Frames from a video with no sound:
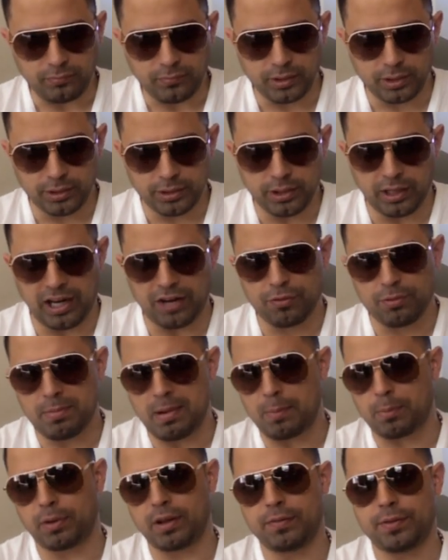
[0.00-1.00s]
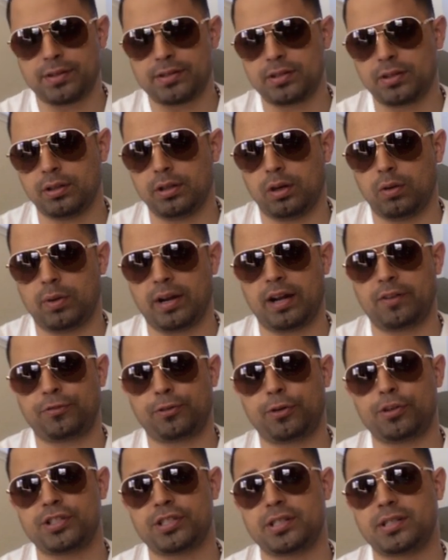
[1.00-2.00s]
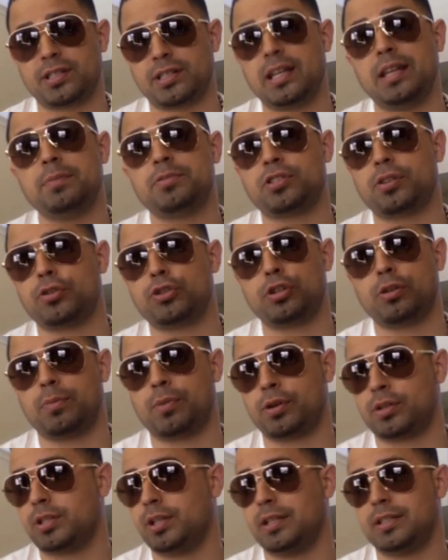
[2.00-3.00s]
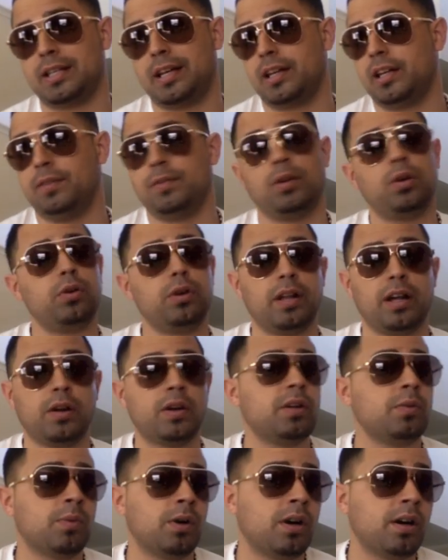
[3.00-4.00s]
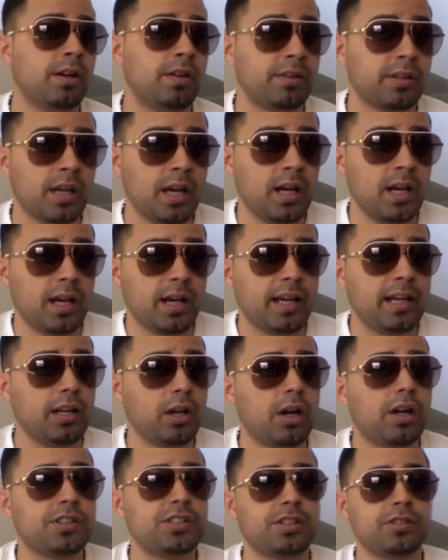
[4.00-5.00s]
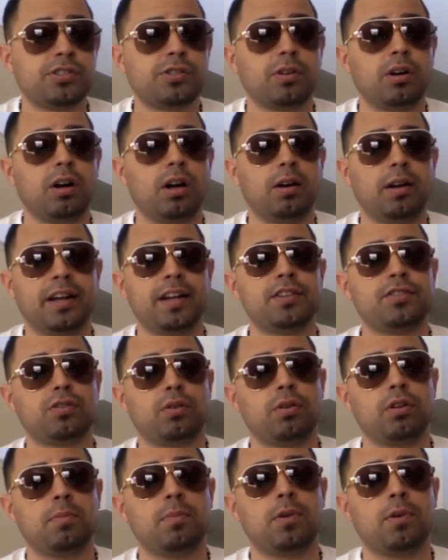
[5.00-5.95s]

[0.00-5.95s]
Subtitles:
You know, I remember even, you know, when I first seen Sergio Martinez, I didn't even know who the hell he was. He lost to Antonio